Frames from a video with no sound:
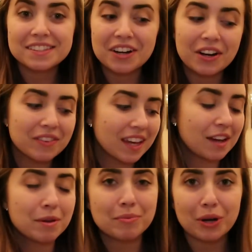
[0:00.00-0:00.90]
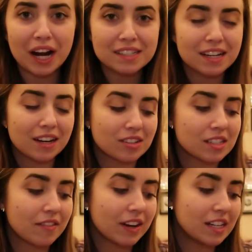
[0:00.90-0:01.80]
It's not even like I've been procrastinating on
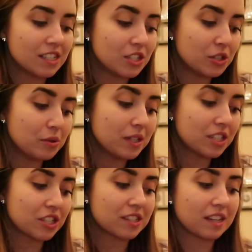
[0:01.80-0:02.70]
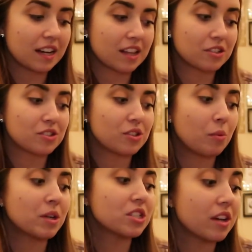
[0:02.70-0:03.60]
stuff I need to do. It's just that there's so
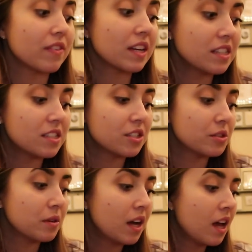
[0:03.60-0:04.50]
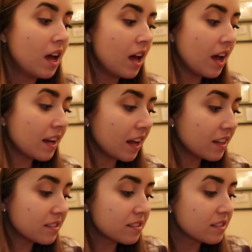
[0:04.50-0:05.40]
much stuff I need to do and
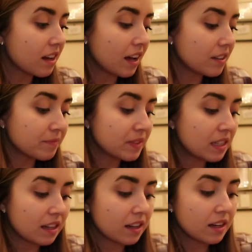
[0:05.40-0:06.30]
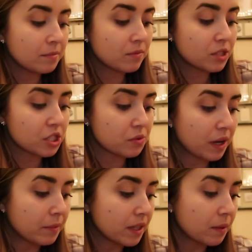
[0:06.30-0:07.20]
it's uh, no i'm just
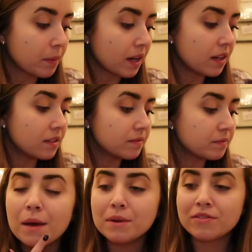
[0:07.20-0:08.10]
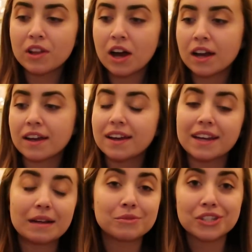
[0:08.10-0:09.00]
rambling but i'm gonna vlog
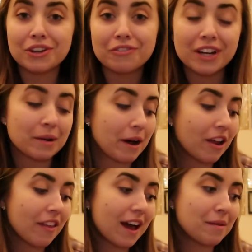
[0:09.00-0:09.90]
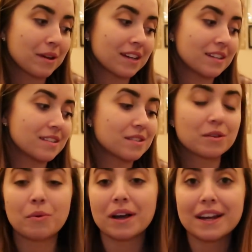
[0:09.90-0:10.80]
and i'm just gonna forget about all that because
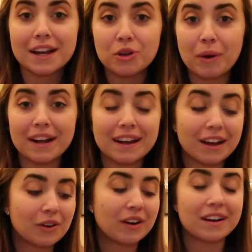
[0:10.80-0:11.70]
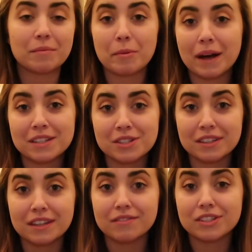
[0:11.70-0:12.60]
what can i do about it now i'm about to
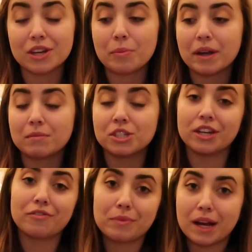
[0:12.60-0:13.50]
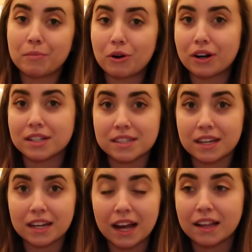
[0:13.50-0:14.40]
leave to go pick up Jeanine from the airport it's
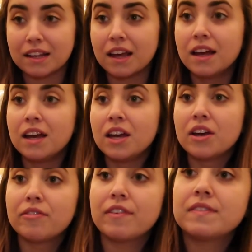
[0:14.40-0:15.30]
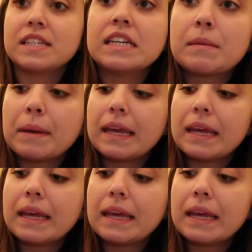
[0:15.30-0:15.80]
like 9 15